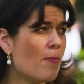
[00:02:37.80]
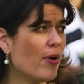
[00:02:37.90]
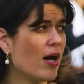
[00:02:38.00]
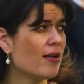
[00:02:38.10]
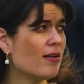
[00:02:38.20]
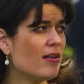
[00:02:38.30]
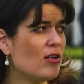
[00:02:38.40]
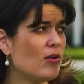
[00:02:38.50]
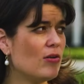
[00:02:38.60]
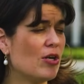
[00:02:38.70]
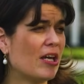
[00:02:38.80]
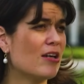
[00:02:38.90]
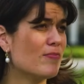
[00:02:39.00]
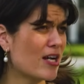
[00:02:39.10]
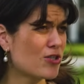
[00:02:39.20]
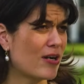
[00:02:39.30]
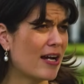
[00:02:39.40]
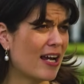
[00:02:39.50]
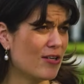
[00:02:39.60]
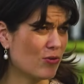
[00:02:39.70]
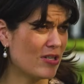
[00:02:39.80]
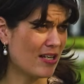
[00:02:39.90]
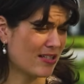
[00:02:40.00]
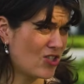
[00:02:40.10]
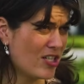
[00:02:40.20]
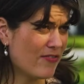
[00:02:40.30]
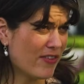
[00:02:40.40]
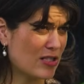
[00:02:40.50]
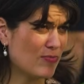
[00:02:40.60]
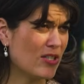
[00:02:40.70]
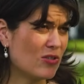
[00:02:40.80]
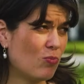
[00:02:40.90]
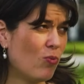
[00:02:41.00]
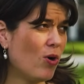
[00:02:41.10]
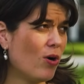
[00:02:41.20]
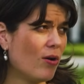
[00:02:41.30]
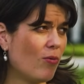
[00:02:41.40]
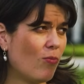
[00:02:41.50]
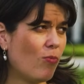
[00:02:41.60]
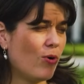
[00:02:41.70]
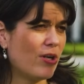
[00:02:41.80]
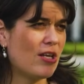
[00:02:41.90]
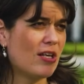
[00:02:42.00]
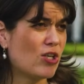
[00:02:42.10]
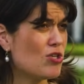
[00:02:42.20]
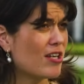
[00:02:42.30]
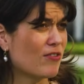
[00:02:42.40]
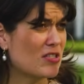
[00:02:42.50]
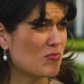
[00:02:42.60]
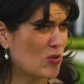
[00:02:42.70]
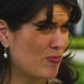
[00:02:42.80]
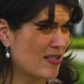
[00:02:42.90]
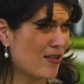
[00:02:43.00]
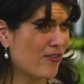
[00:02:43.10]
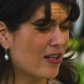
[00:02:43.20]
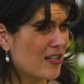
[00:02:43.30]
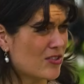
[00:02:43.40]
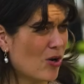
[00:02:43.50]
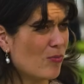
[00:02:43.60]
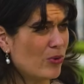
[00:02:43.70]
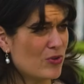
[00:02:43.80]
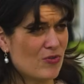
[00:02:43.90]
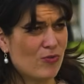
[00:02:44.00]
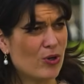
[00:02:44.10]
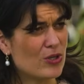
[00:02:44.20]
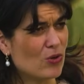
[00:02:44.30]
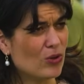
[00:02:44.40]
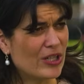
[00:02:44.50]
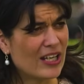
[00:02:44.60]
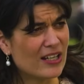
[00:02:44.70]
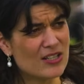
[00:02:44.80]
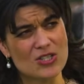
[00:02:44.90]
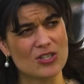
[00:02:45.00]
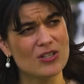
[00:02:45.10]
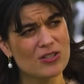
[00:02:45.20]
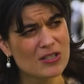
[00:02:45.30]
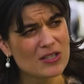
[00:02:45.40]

But looking at Mashreq and your ESG investments, can you give us some specific examples of what you're looking into?